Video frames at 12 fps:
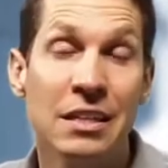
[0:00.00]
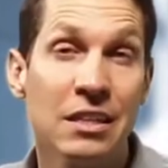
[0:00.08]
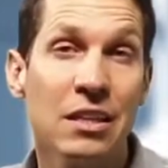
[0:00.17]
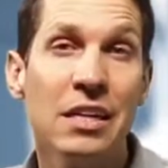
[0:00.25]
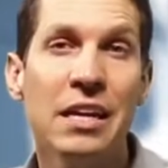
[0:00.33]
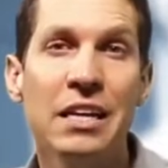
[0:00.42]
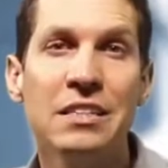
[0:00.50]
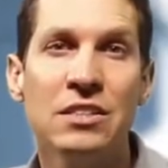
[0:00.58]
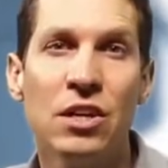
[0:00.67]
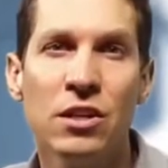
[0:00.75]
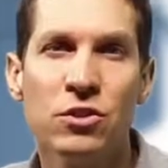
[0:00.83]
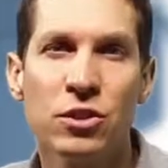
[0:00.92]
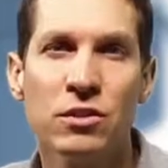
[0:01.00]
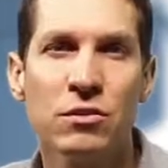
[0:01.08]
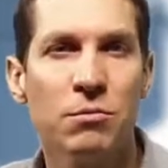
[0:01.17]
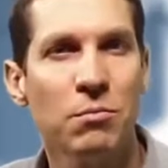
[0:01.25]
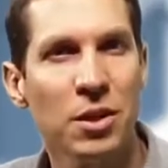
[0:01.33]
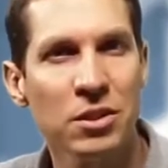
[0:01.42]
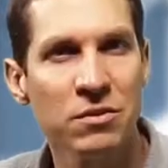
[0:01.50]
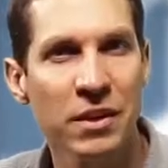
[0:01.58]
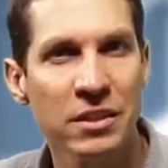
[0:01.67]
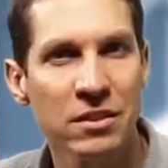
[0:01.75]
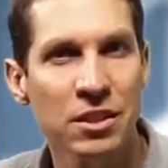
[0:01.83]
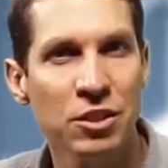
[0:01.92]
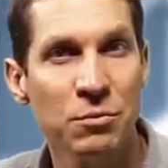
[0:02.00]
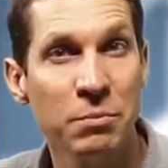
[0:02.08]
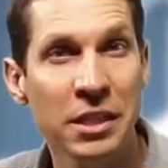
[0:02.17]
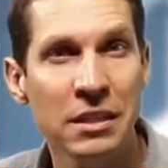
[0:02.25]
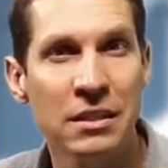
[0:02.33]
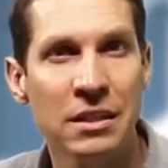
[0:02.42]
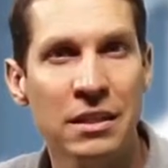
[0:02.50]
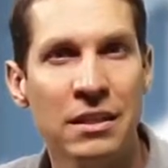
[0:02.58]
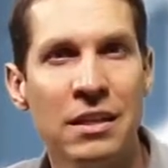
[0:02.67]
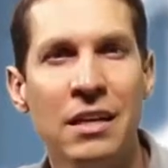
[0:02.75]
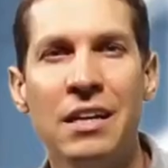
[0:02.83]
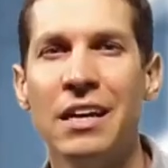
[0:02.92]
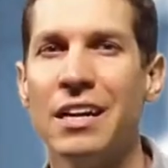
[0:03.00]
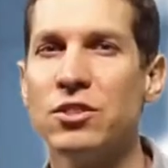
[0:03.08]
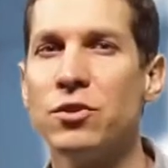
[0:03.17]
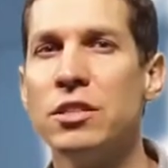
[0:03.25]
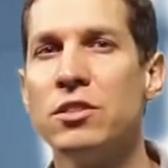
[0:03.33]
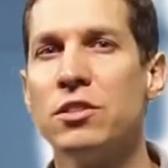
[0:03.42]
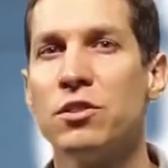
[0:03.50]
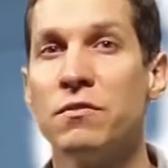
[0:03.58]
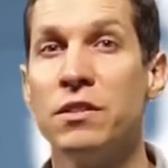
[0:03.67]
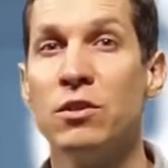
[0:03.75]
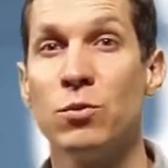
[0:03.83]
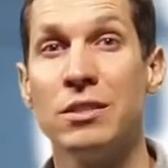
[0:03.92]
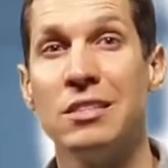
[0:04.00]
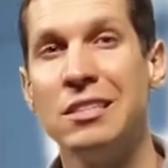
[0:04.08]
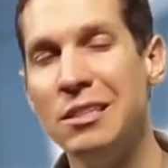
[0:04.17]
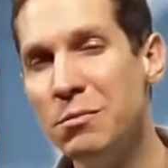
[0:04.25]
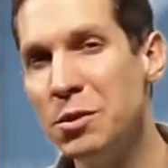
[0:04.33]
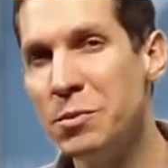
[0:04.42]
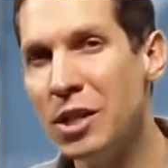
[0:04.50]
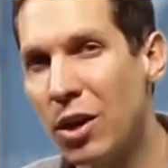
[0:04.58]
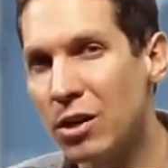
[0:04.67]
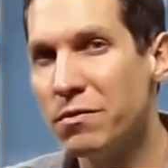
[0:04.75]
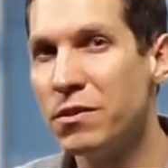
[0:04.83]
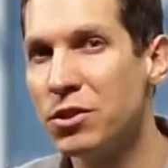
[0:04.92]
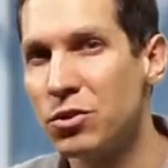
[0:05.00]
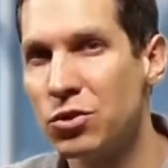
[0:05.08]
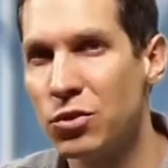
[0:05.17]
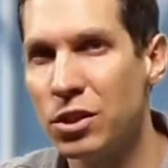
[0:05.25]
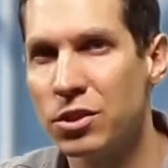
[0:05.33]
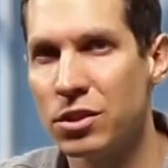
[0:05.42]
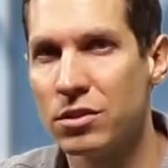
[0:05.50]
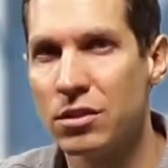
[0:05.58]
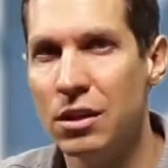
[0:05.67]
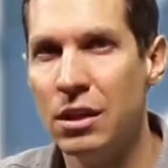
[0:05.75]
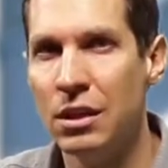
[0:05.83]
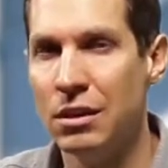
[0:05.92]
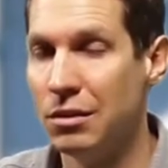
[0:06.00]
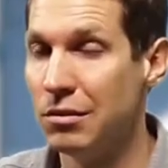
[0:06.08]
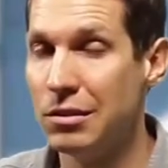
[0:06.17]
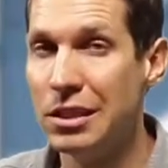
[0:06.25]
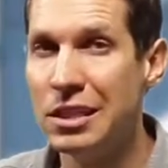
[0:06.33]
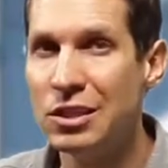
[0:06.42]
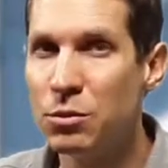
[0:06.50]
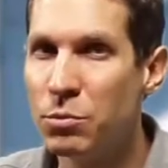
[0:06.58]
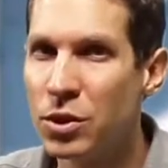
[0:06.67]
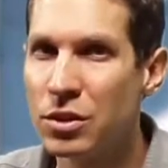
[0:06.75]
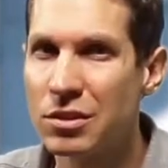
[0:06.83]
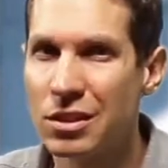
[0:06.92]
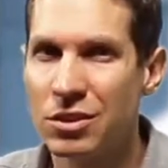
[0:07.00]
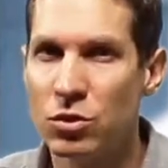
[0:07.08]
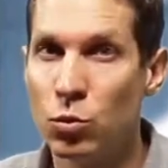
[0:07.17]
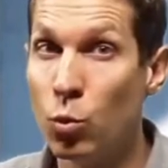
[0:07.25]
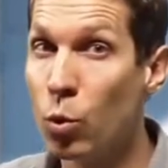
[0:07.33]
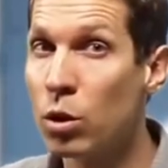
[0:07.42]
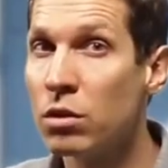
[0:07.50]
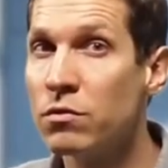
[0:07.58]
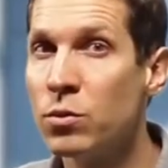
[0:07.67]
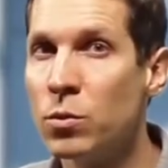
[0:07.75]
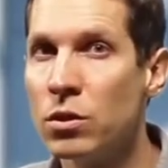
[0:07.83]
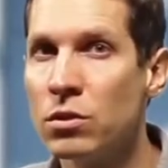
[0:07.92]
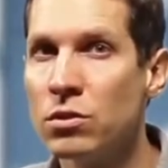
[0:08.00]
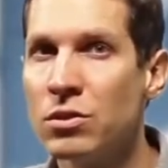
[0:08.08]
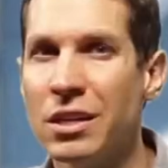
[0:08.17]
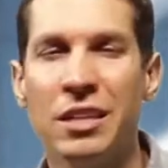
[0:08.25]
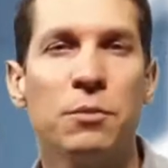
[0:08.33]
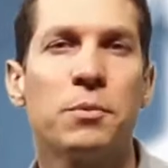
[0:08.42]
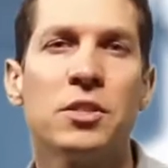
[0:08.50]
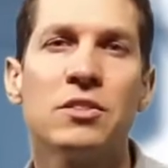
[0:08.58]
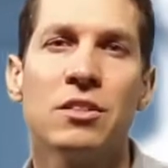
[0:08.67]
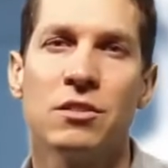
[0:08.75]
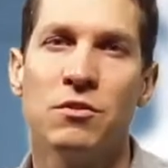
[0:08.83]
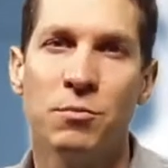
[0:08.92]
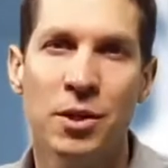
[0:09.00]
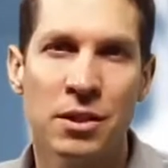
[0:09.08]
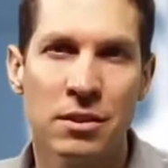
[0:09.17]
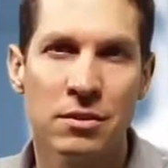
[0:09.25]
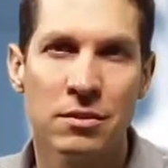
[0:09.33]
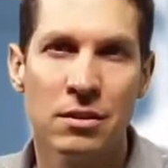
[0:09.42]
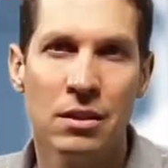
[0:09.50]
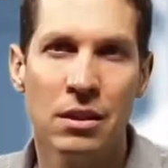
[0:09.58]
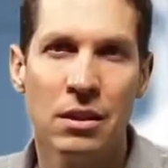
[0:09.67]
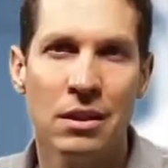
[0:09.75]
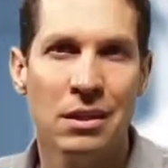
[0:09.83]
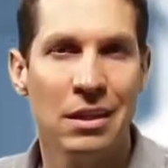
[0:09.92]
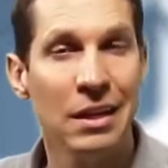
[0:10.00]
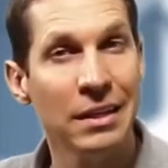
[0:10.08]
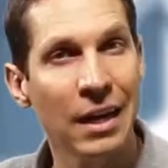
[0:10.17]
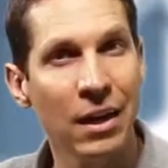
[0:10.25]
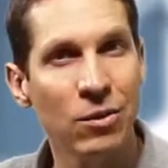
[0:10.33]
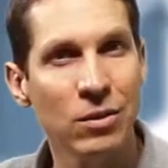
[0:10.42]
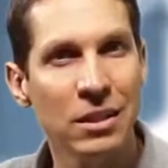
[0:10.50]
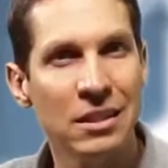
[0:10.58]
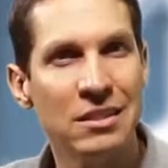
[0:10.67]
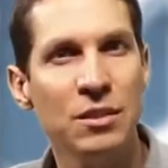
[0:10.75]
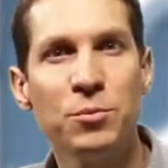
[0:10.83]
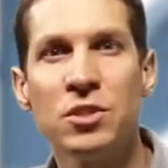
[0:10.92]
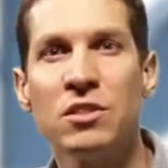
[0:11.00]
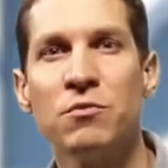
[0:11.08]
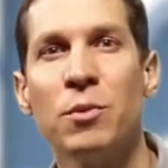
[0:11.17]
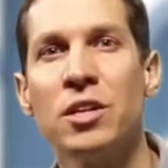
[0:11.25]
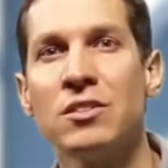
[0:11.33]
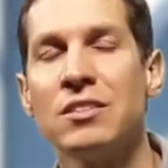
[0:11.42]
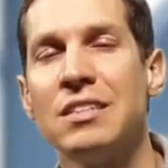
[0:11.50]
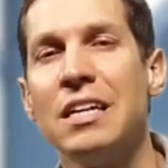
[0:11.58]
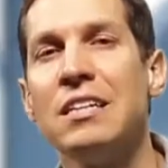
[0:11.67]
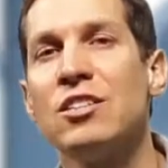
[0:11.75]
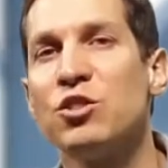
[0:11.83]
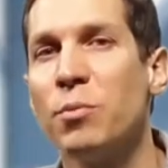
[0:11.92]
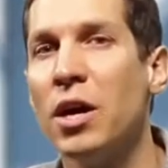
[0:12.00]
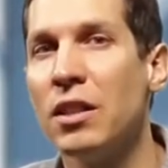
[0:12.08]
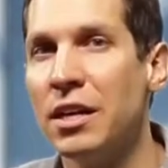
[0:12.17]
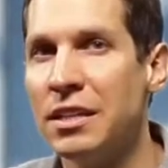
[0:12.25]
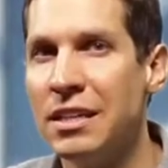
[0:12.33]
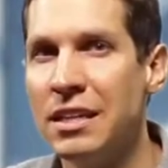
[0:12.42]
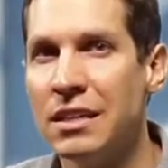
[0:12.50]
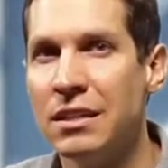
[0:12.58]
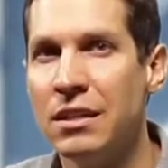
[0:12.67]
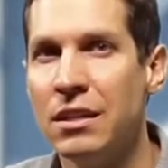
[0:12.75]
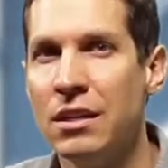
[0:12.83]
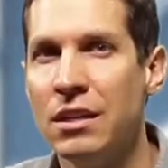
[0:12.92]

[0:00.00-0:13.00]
In the late 1800s, Mars fascination peaked again as research revealed what seemed to be artificial structures, leading to books such as War of the Worlds and The Princess of Mars. And now it seems as if Mars has taken the spotlight again.